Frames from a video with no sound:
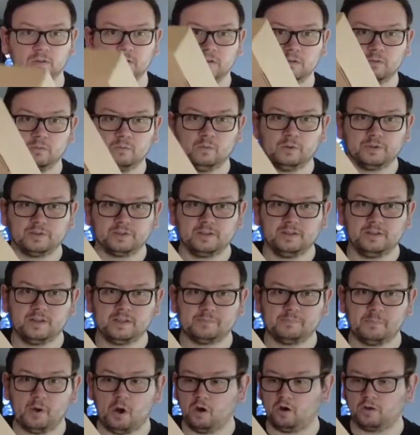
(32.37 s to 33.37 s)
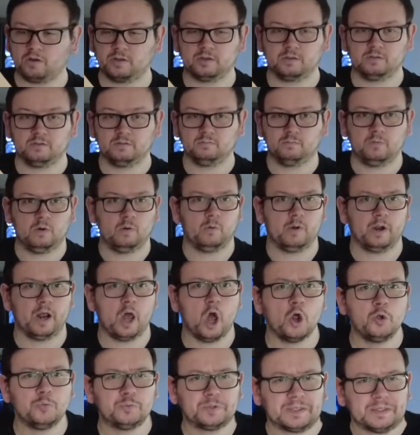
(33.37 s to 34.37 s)
what's in this box. Well, what I
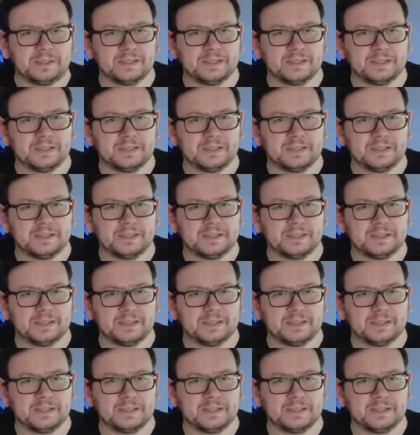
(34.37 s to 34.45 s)
hope's in